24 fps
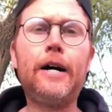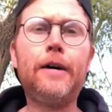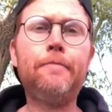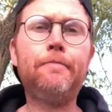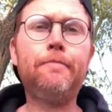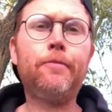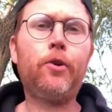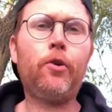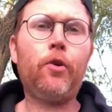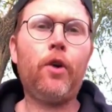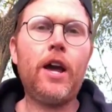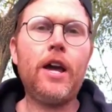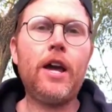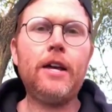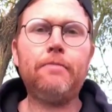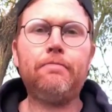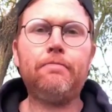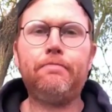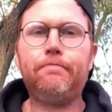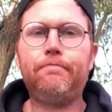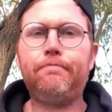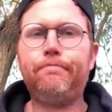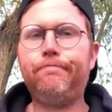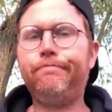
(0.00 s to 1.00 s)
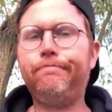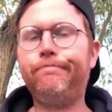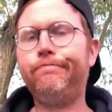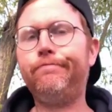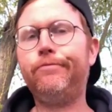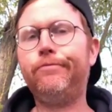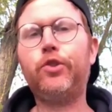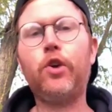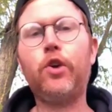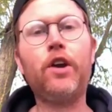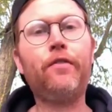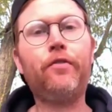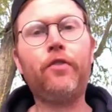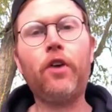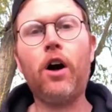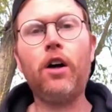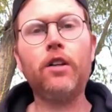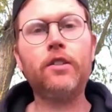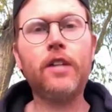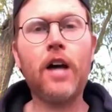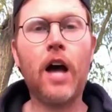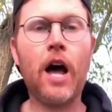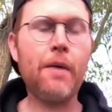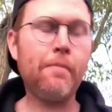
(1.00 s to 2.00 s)
Great drink for all
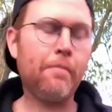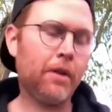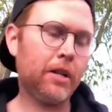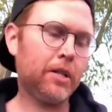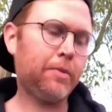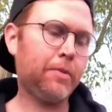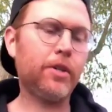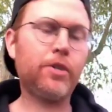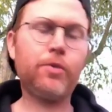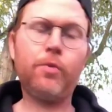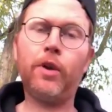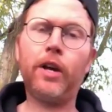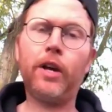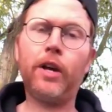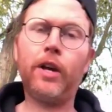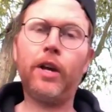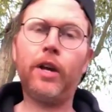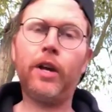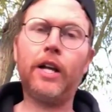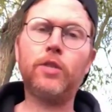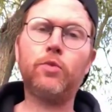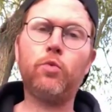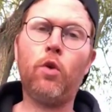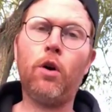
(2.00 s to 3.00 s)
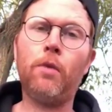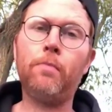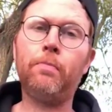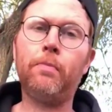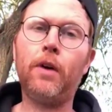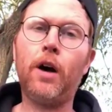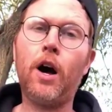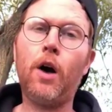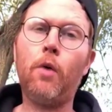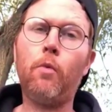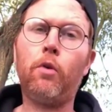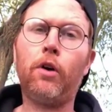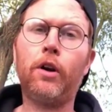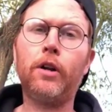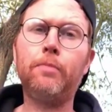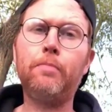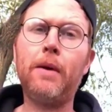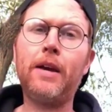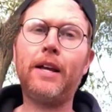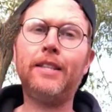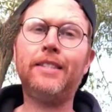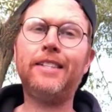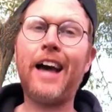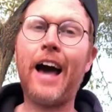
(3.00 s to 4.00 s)
time, but especially when it gets warm, we're going to
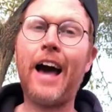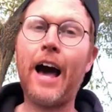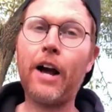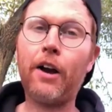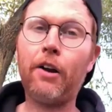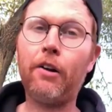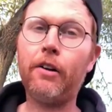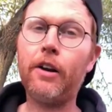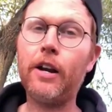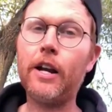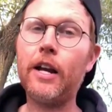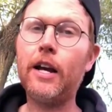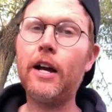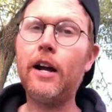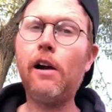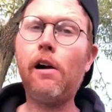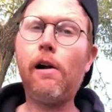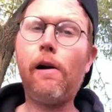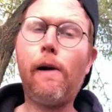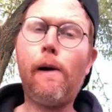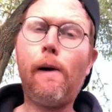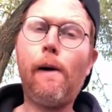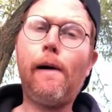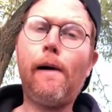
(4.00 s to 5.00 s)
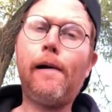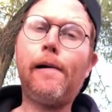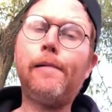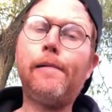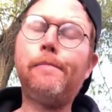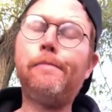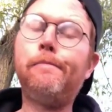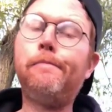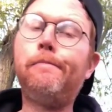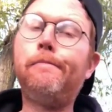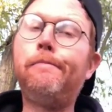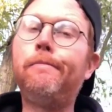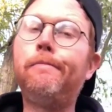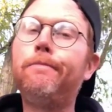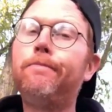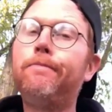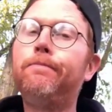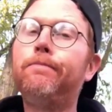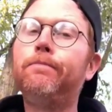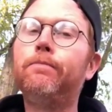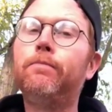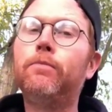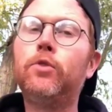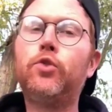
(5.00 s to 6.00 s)
make a daiquiri.
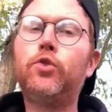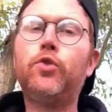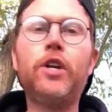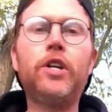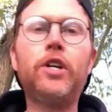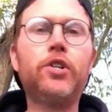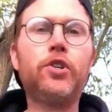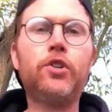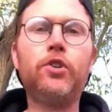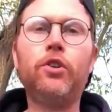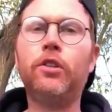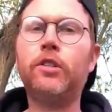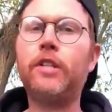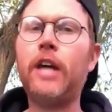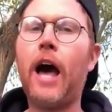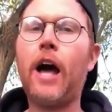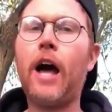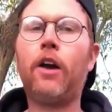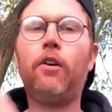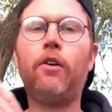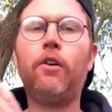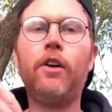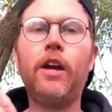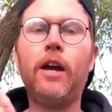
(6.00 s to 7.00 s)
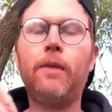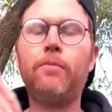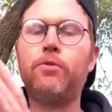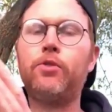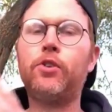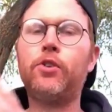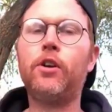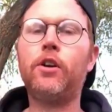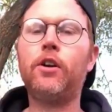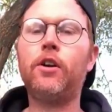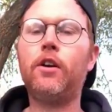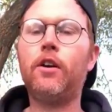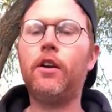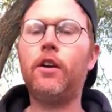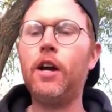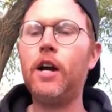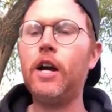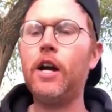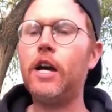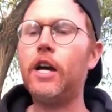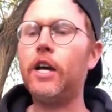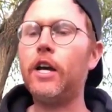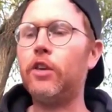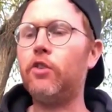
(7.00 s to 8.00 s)
Traditional daiquiri. I'm sure
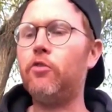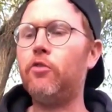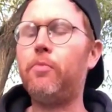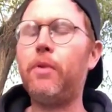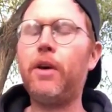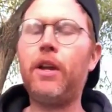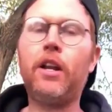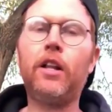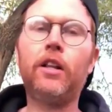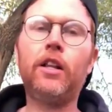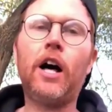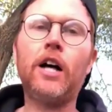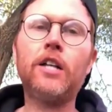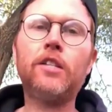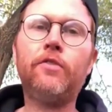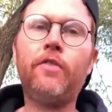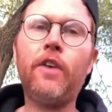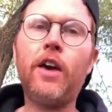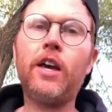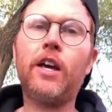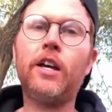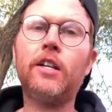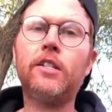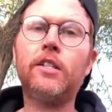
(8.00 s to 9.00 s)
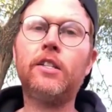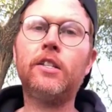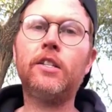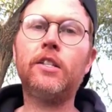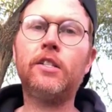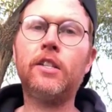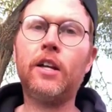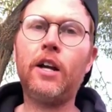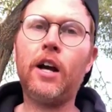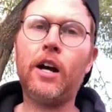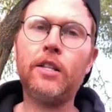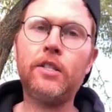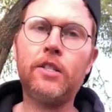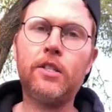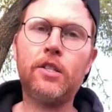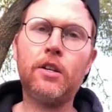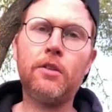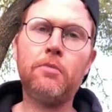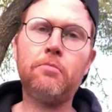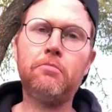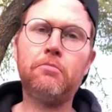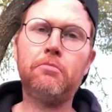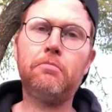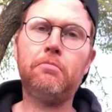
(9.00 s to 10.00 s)
you've been to Las Vegas and gotten
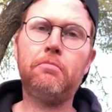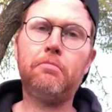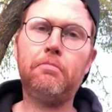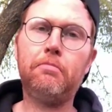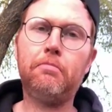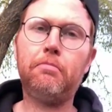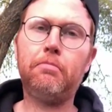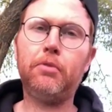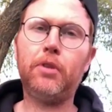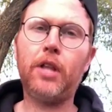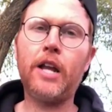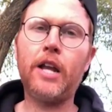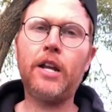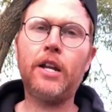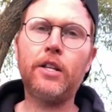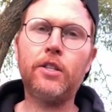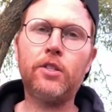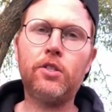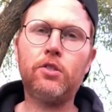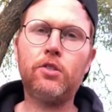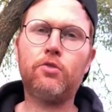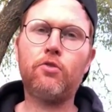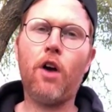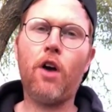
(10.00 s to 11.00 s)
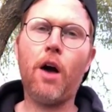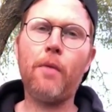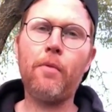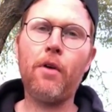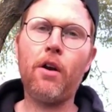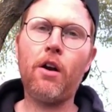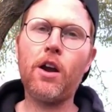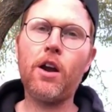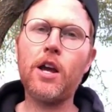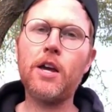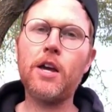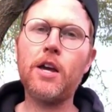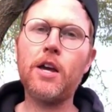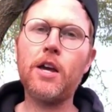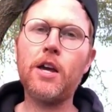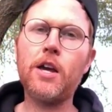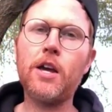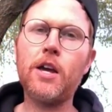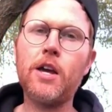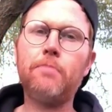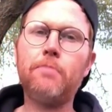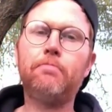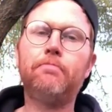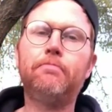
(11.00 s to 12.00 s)
some blended strawberry
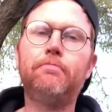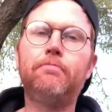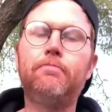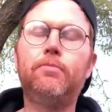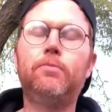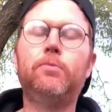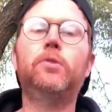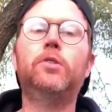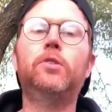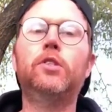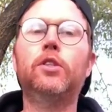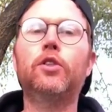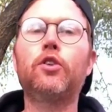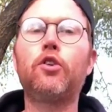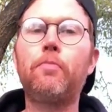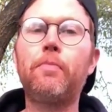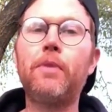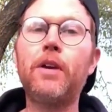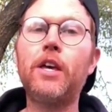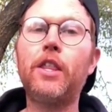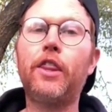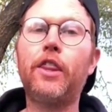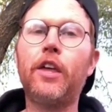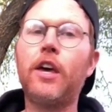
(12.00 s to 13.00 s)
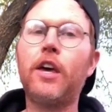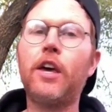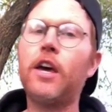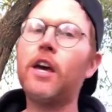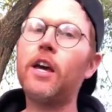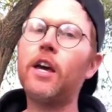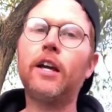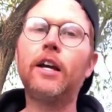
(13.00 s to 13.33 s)
Slurpee thing,